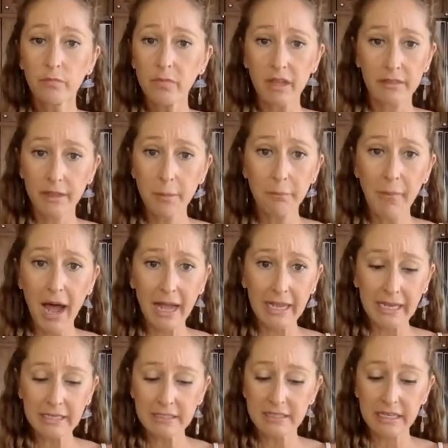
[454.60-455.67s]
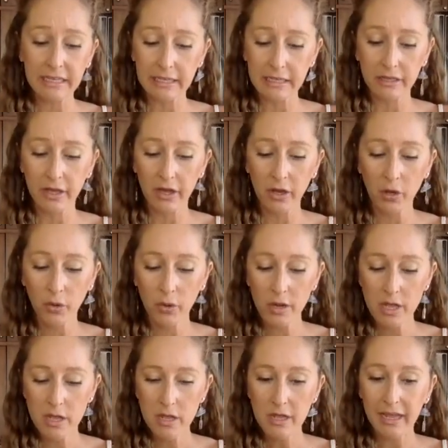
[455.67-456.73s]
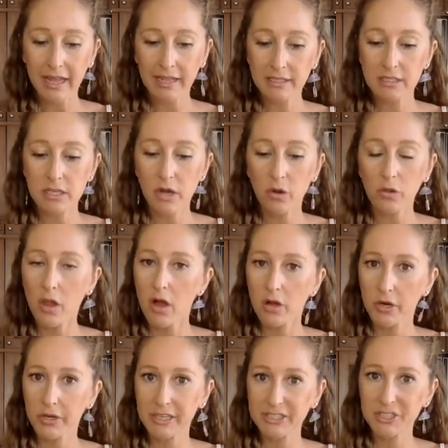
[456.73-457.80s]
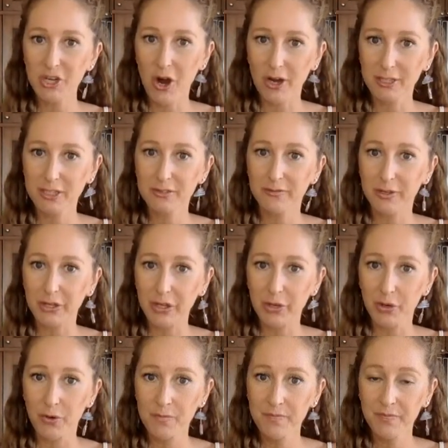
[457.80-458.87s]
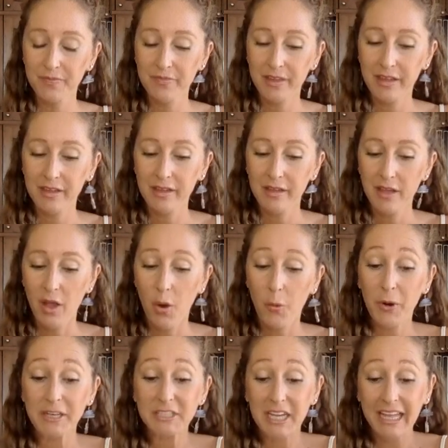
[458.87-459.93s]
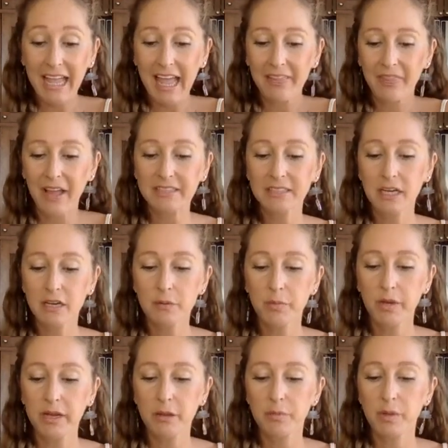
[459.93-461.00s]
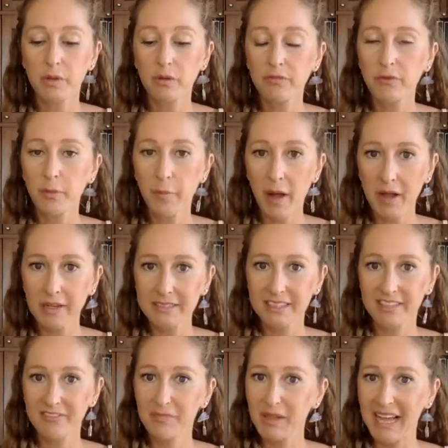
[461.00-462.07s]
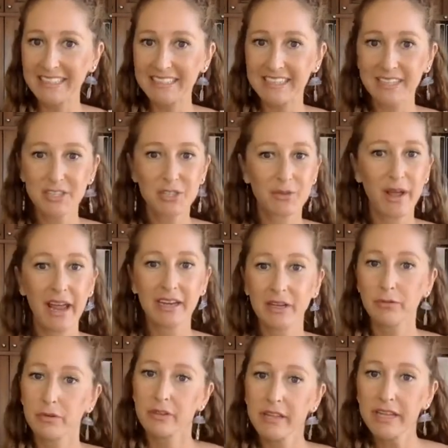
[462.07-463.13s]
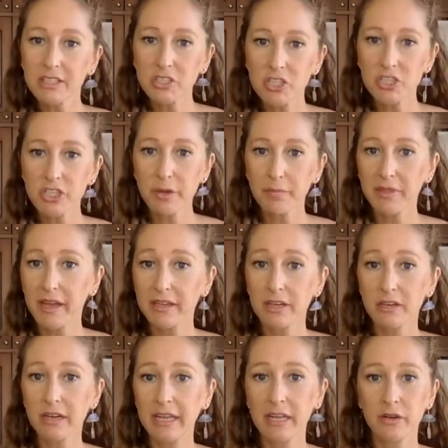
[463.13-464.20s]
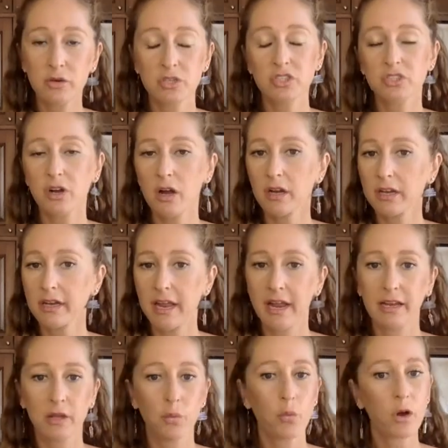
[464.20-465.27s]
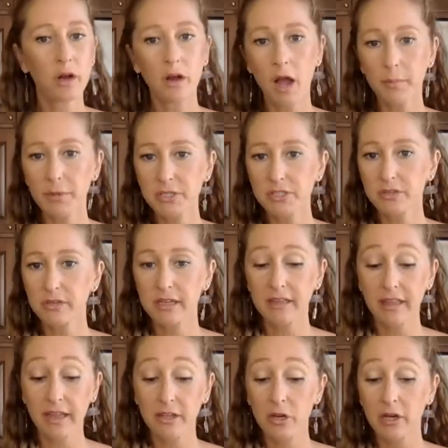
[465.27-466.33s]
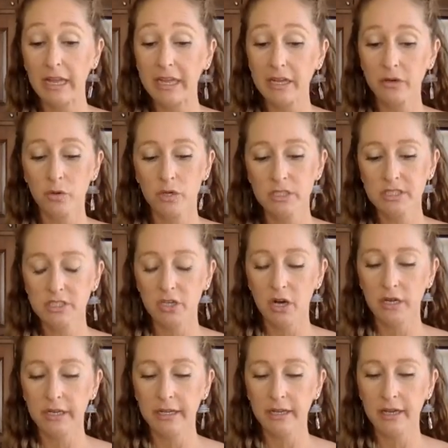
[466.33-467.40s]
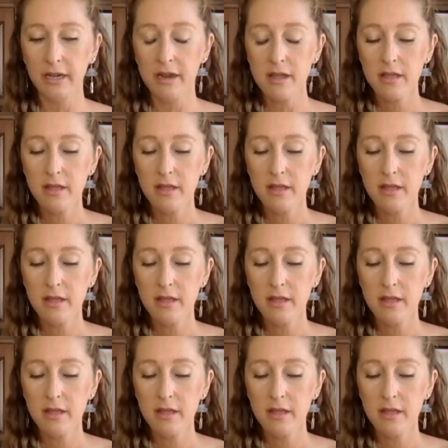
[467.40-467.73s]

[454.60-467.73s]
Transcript: The mind, the ego, is no longer in charge for you. Which again, that's going to bring a beautiful positive blessing to any relationship that you're in or starting, any work opportunity that you're in or starting.